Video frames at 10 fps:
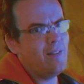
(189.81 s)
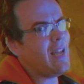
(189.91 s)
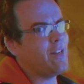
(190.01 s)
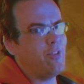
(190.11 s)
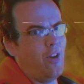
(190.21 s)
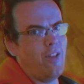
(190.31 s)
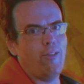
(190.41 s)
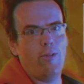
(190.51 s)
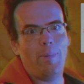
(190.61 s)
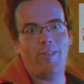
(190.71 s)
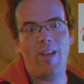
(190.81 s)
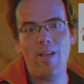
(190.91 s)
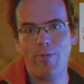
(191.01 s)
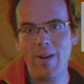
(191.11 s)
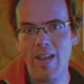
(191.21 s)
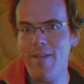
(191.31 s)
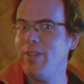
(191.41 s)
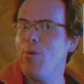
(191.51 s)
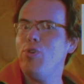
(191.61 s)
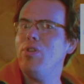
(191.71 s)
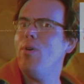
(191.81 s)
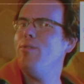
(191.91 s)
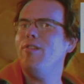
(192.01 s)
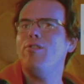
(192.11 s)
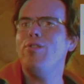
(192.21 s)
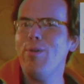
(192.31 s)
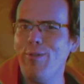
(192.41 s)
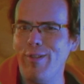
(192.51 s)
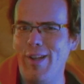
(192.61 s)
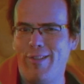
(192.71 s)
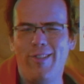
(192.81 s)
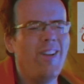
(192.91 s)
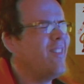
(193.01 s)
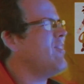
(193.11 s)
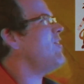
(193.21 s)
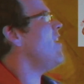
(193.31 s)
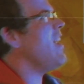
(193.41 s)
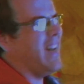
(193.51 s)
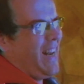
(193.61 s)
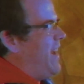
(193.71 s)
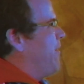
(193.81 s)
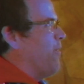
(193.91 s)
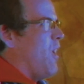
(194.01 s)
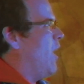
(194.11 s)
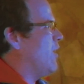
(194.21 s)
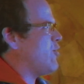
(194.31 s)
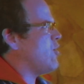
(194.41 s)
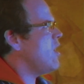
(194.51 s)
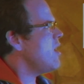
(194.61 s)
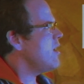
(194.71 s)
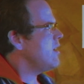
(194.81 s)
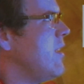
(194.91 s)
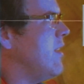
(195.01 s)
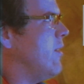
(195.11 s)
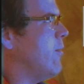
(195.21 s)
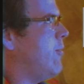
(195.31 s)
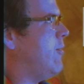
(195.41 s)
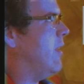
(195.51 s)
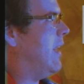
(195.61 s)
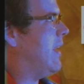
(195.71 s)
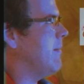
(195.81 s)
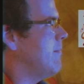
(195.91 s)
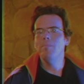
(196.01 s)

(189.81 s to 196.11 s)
Like turning Super Saiyan 3, even though she knows it's useless. Silly Ranch. Yeah, you're silly.